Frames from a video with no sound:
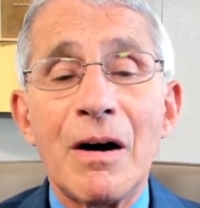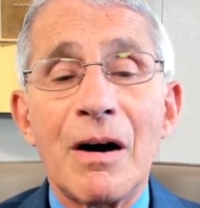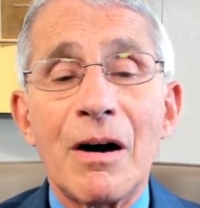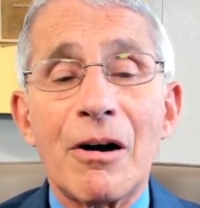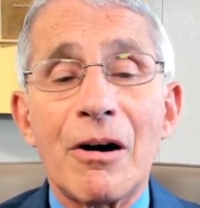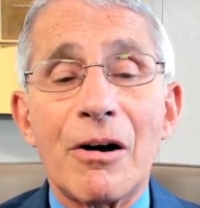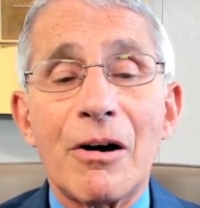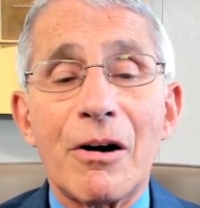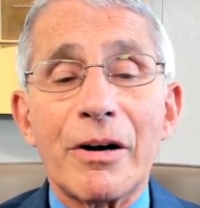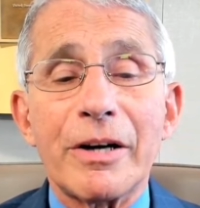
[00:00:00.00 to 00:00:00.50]

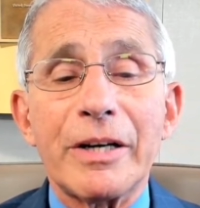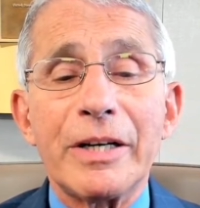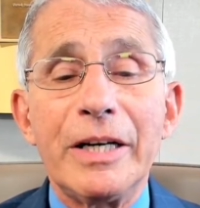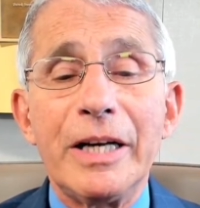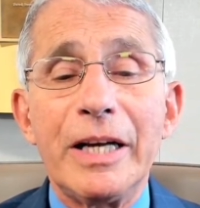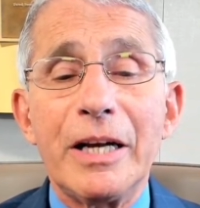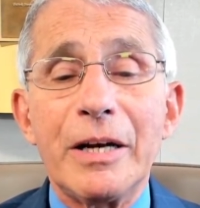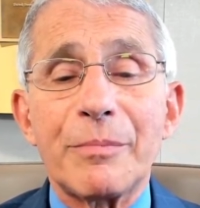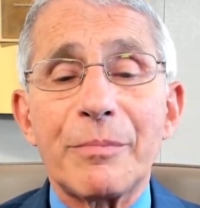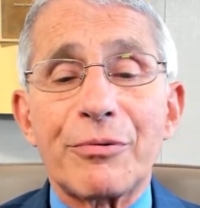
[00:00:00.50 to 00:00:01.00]

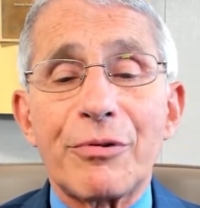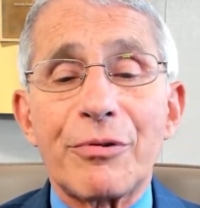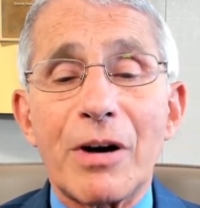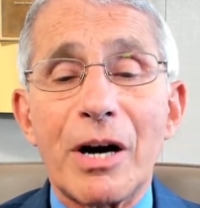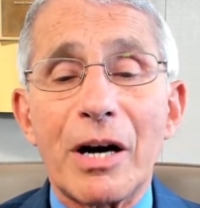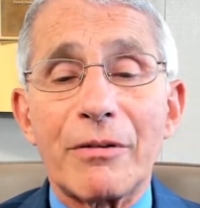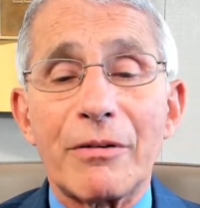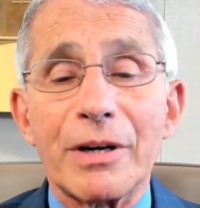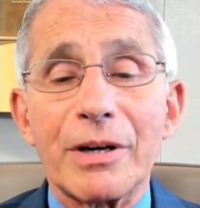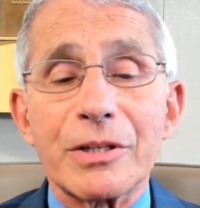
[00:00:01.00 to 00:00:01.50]
Heartening
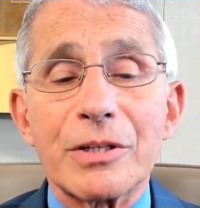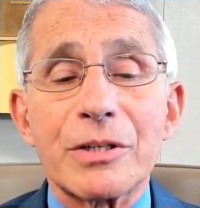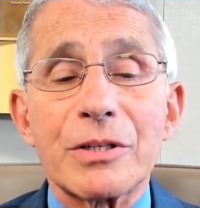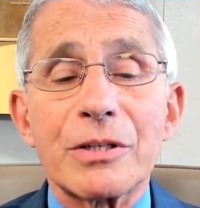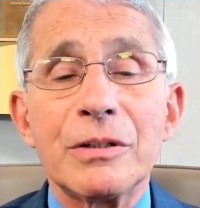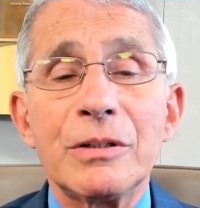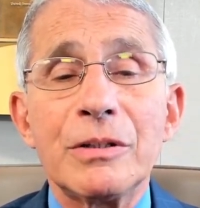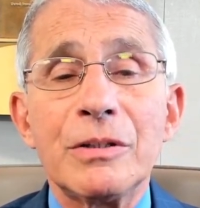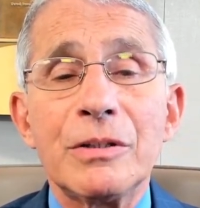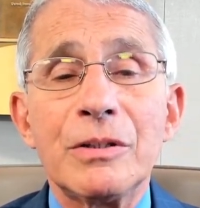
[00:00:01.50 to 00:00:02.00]
progress
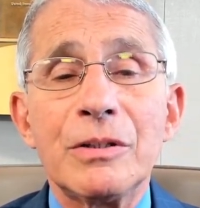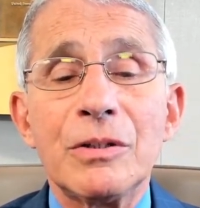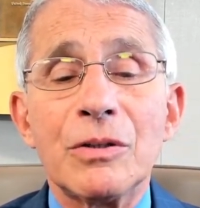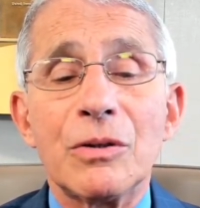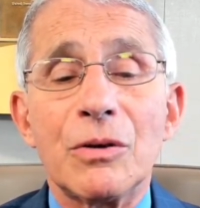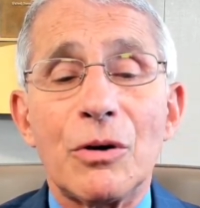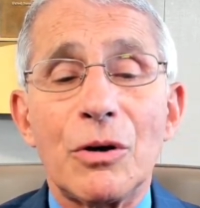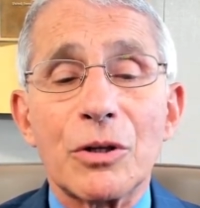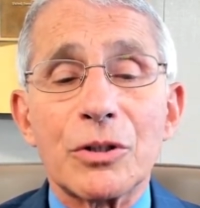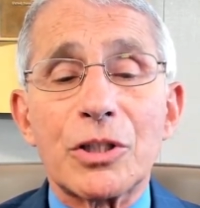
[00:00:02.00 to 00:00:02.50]

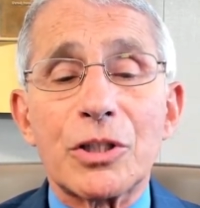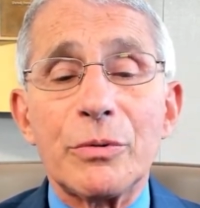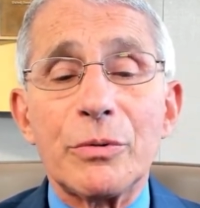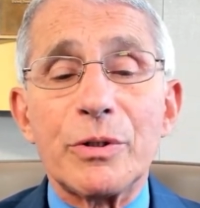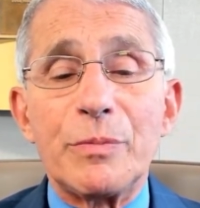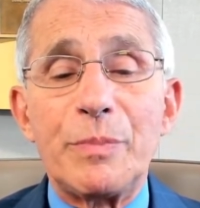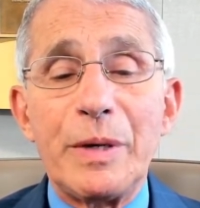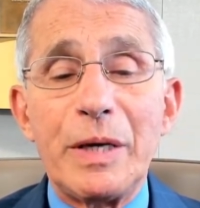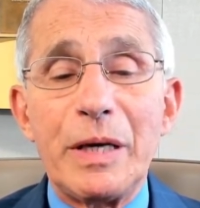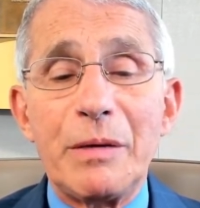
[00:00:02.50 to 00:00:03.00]
also
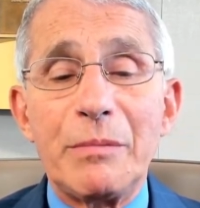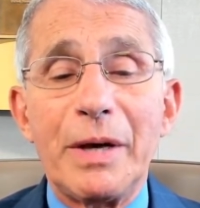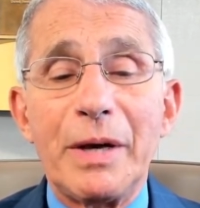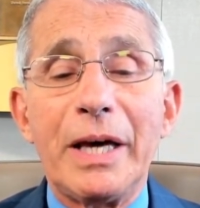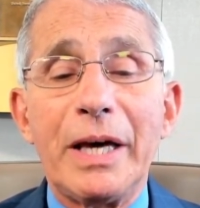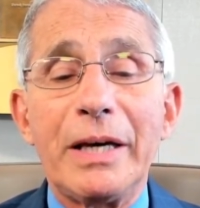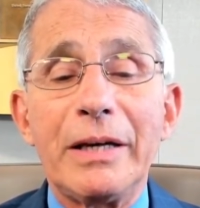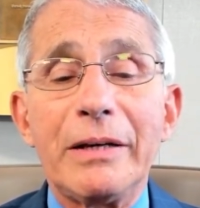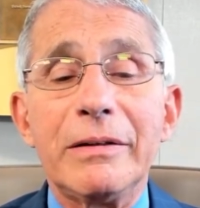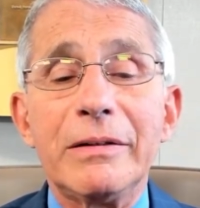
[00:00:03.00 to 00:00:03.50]
is being
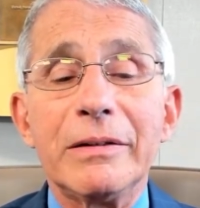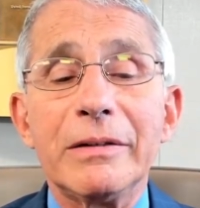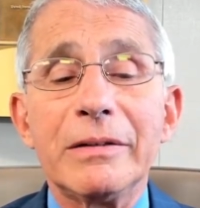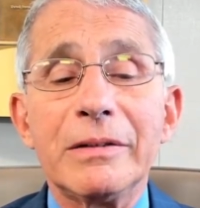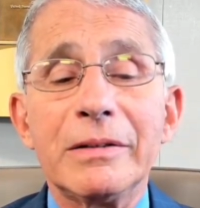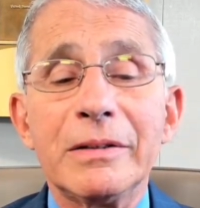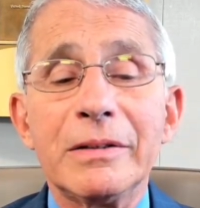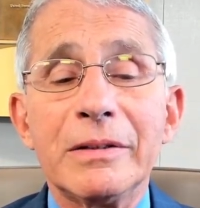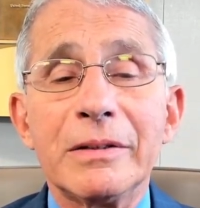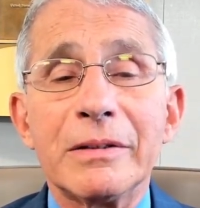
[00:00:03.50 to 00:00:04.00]
made
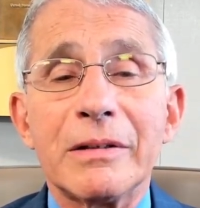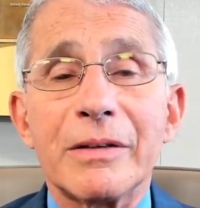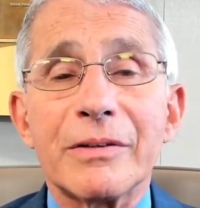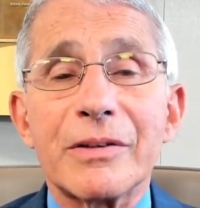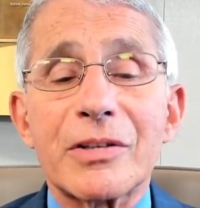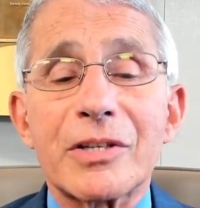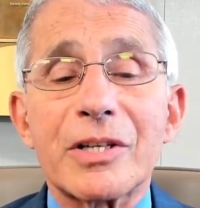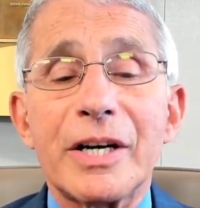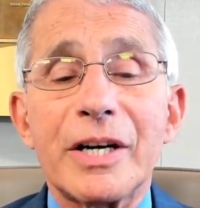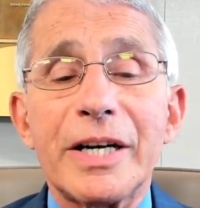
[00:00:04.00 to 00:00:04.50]
on the
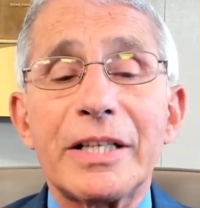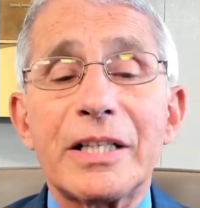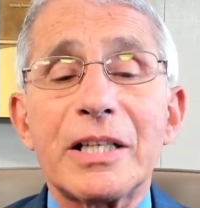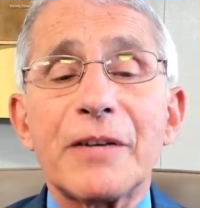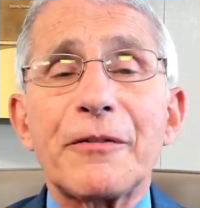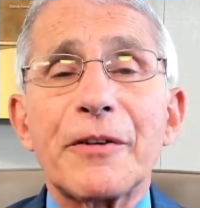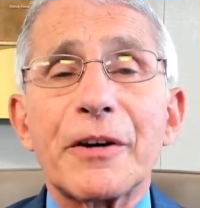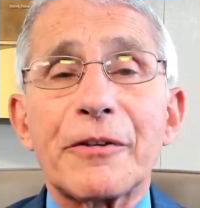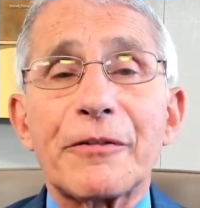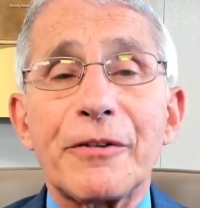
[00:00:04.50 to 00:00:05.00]

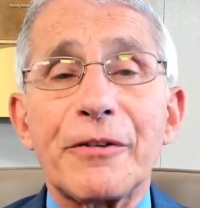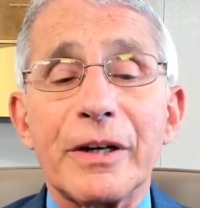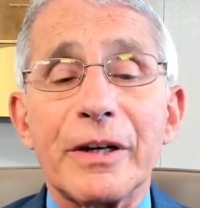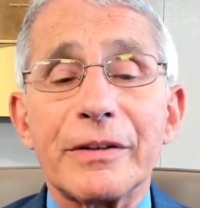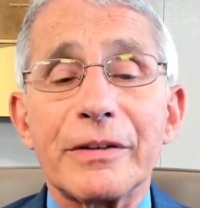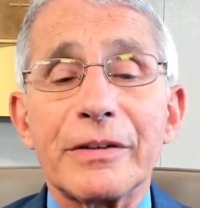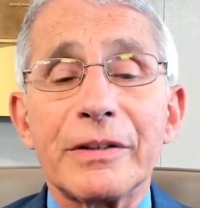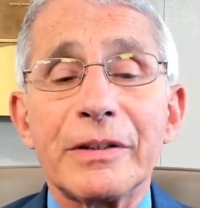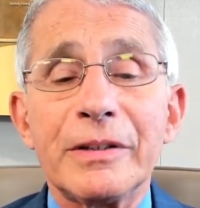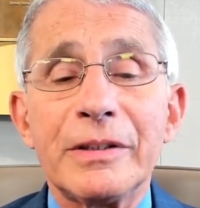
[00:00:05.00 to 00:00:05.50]
scientific
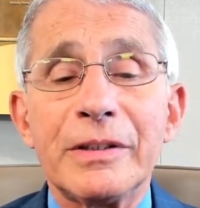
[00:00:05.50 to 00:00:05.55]
front,